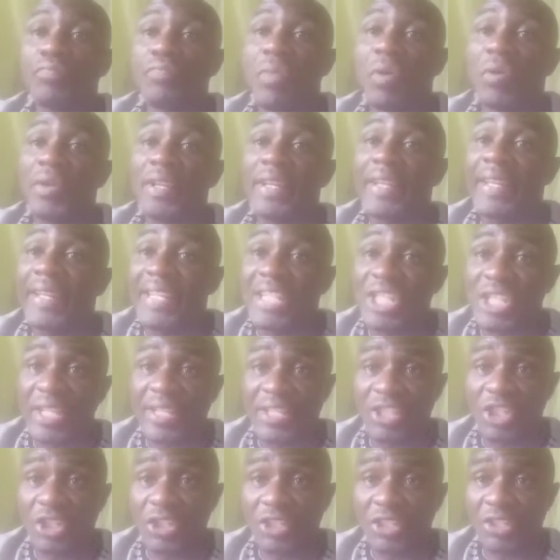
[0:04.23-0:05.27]
morning, ladies
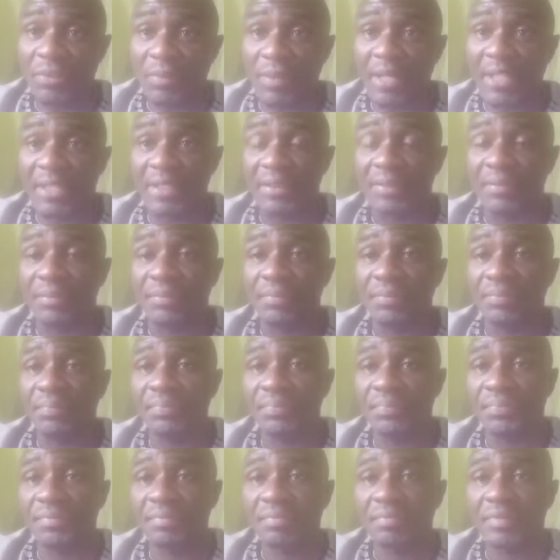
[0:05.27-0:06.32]
and gentlemen.
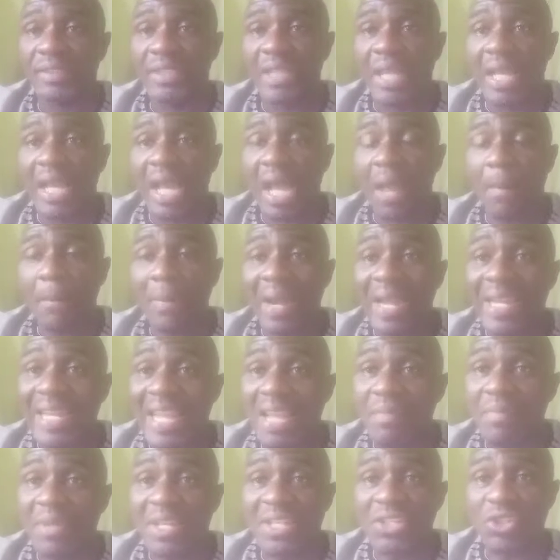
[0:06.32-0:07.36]
My
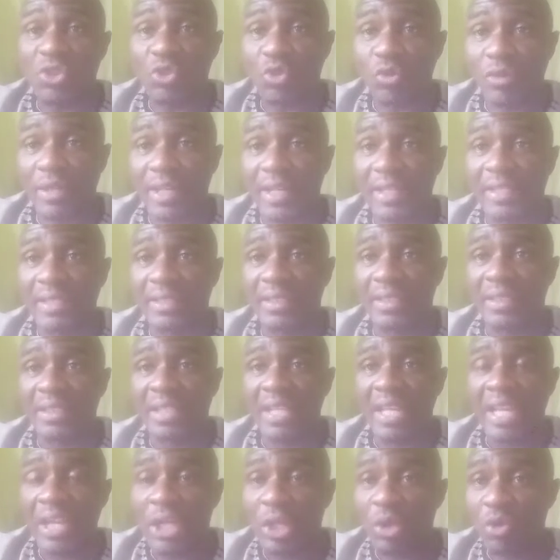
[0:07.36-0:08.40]
name is Jonah,
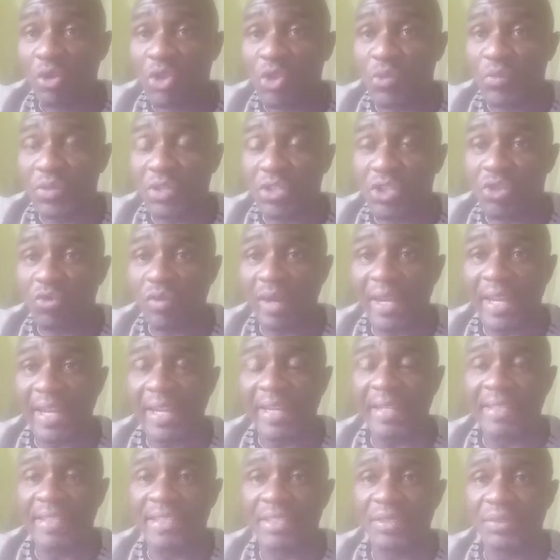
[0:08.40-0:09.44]
your spiritual guide.